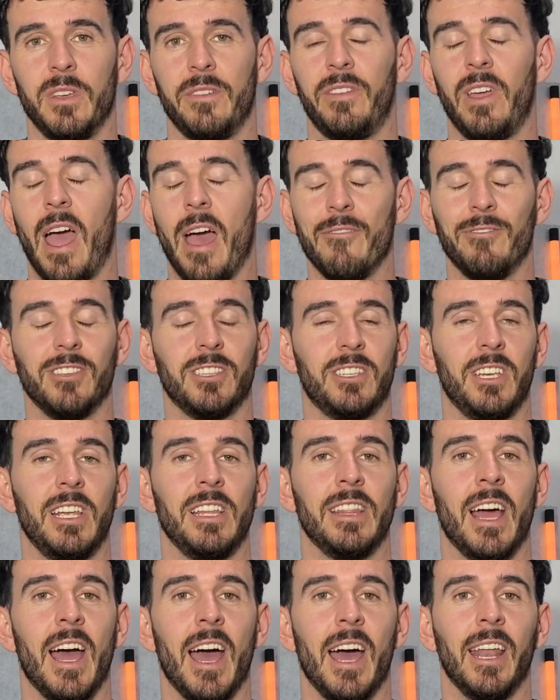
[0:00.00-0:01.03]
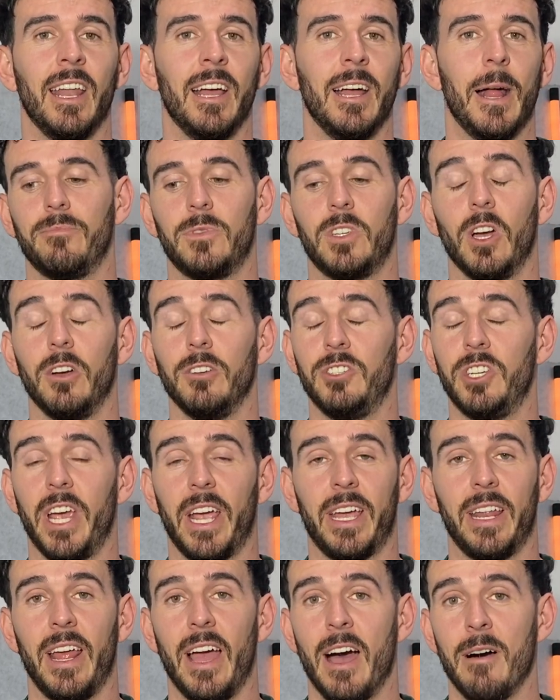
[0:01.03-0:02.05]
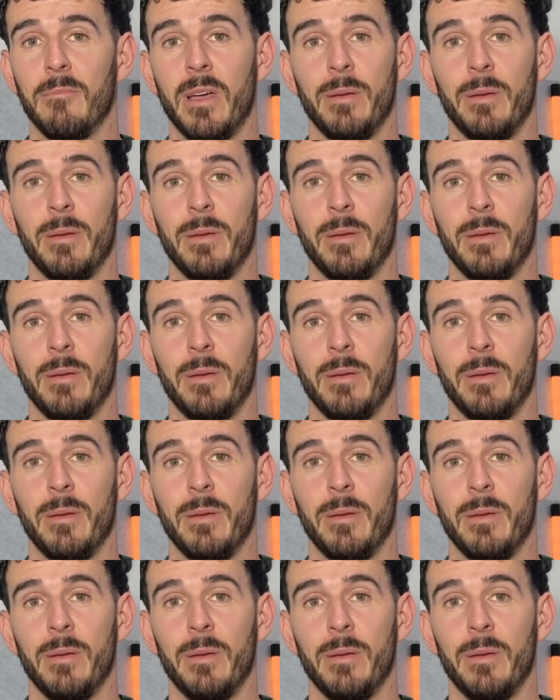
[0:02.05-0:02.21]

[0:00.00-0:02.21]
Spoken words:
If you haven't seen that, go check it out.